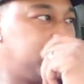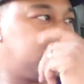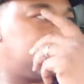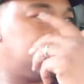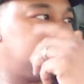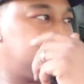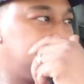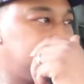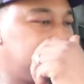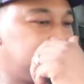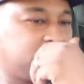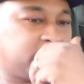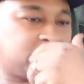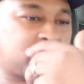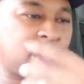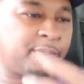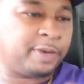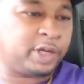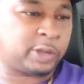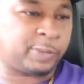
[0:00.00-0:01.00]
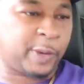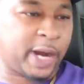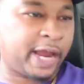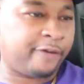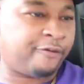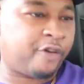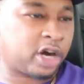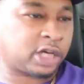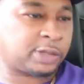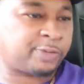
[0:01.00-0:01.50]
Nesha, you just yeah. told me you
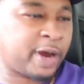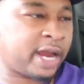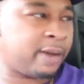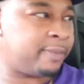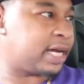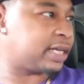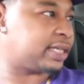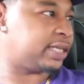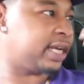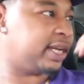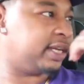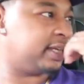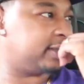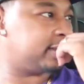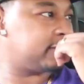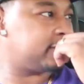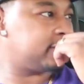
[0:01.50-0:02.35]
sprayed fart spray in my shit.